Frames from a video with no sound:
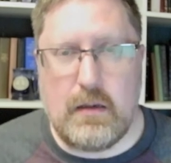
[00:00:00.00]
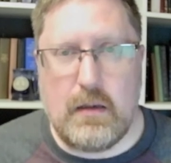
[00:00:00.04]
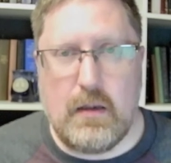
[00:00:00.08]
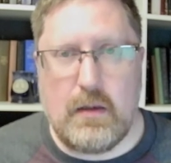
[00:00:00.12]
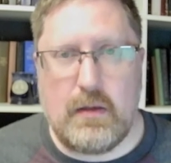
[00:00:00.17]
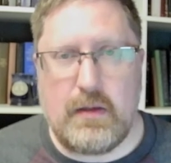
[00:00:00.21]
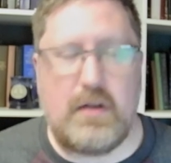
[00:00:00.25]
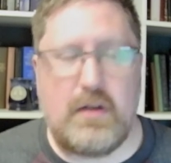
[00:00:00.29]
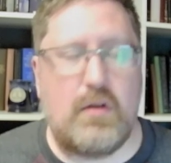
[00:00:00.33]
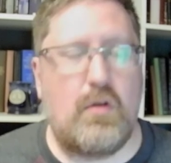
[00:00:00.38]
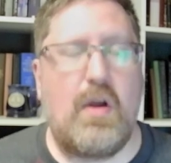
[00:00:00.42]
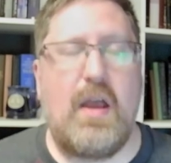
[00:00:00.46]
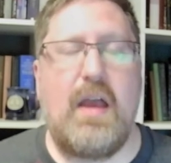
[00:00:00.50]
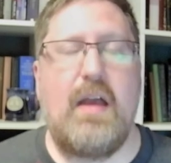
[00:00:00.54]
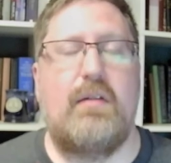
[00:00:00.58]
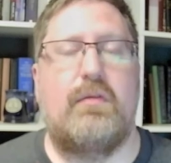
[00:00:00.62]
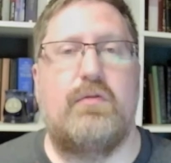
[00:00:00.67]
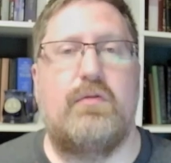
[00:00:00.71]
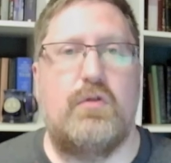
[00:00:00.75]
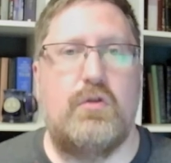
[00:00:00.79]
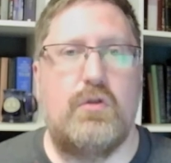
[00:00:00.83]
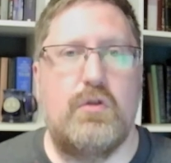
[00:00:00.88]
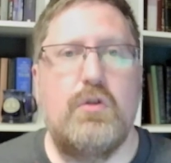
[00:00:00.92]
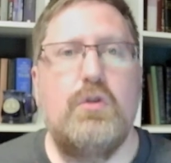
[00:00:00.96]
They don't have
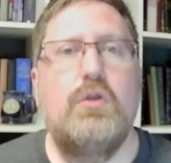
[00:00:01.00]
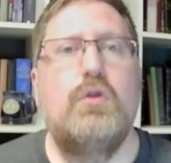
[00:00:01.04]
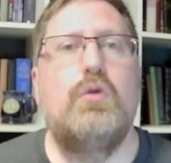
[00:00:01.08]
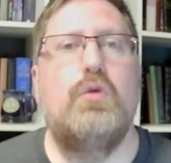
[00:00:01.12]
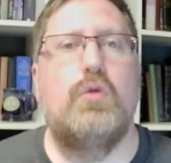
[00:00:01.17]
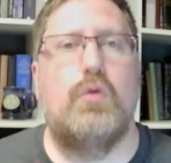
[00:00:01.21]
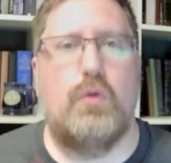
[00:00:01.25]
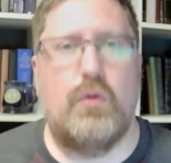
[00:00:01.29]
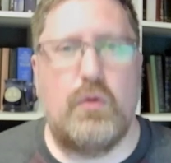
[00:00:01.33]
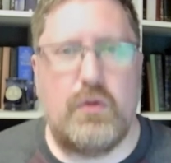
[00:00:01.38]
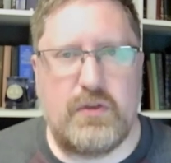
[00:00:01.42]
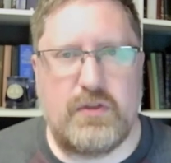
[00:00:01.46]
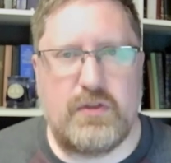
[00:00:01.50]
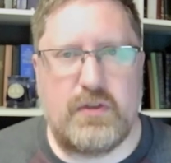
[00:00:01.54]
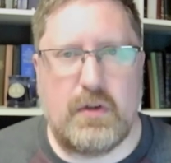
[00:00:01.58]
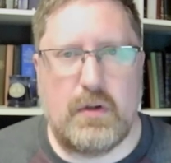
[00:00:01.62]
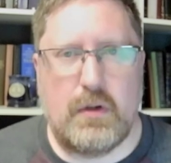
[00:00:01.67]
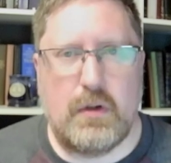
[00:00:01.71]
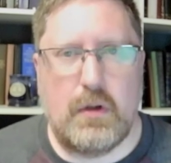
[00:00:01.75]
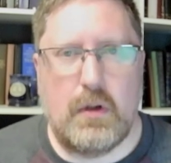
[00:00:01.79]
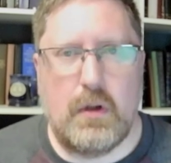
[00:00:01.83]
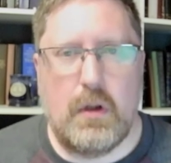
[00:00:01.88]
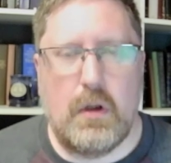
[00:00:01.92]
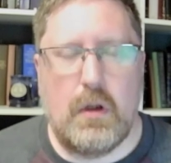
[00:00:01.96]
news.
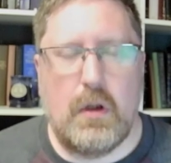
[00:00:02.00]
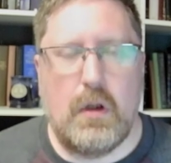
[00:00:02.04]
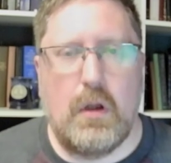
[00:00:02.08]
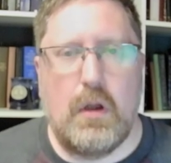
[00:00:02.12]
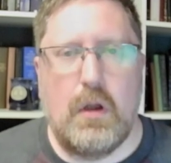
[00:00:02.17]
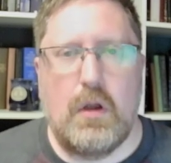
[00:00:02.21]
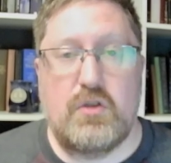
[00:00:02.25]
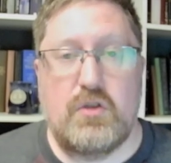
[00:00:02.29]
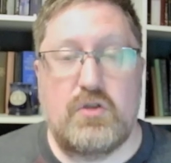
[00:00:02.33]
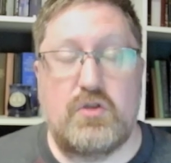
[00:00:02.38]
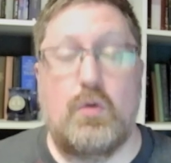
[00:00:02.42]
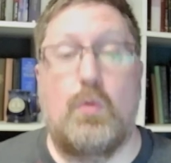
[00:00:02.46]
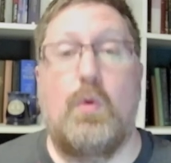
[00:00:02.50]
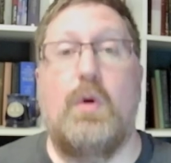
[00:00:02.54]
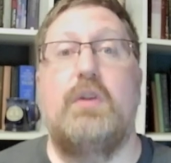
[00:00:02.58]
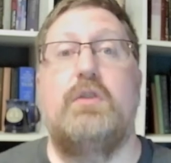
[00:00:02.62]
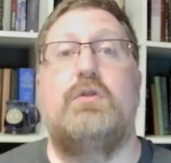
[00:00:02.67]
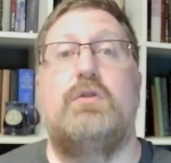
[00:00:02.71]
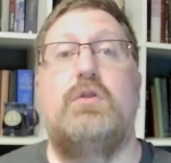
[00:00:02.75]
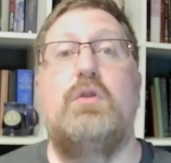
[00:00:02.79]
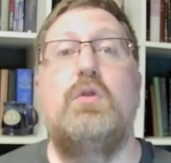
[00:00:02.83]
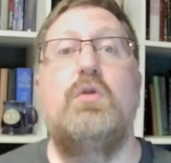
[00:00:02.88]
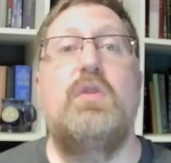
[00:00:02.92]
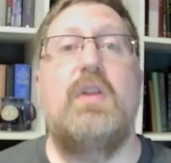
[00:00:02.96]
So what
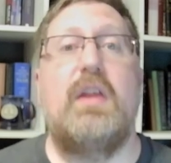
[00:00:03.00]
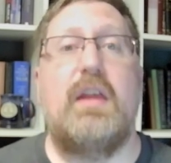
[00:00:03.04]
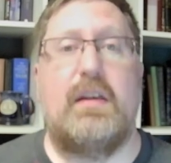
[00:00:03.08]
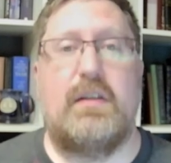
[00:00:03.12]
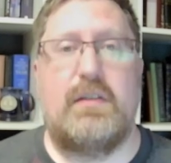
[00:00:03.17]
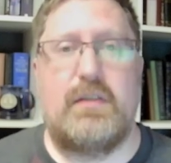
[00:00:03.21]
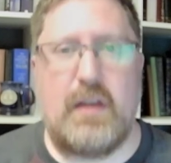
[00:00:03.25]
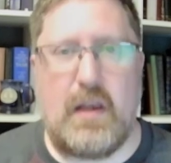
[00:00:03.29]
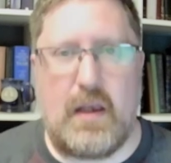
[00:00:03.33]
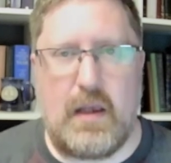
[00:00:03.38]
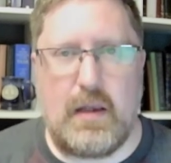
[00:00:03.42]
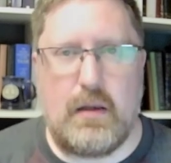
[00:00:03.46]
do they say?